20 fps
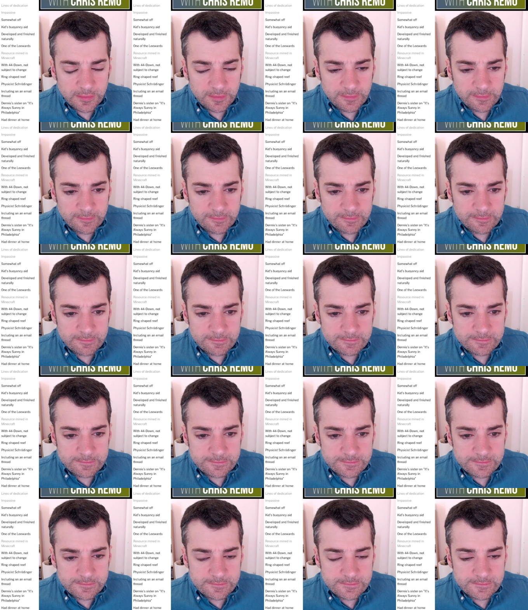
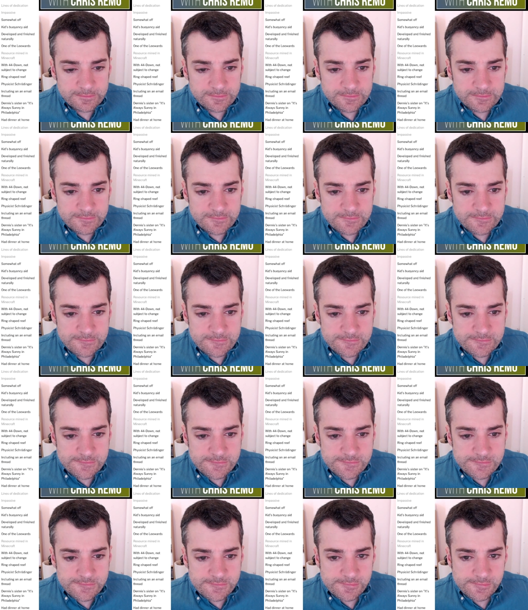
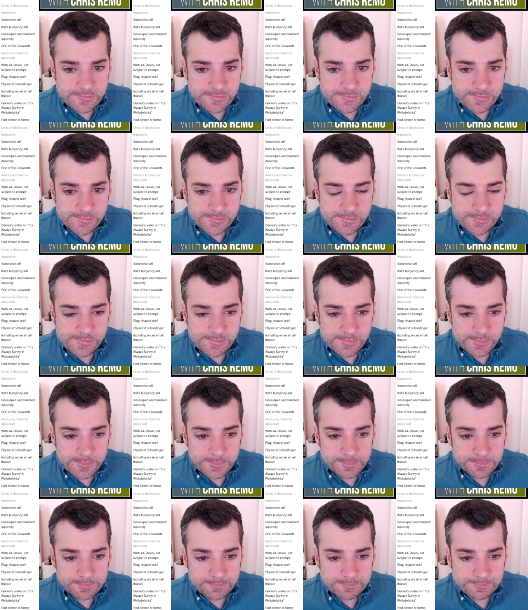
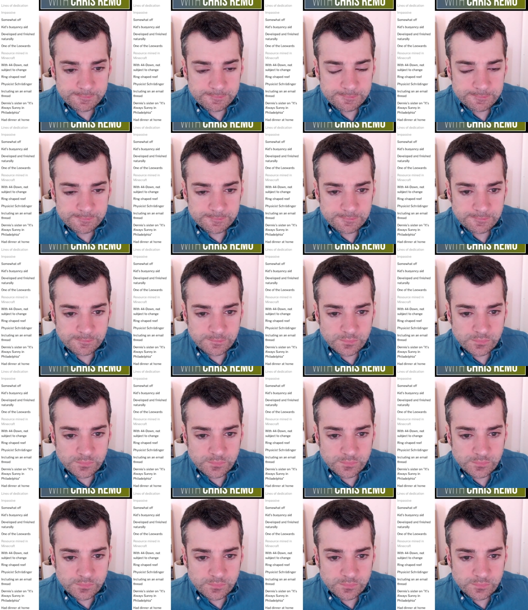(no one is talking)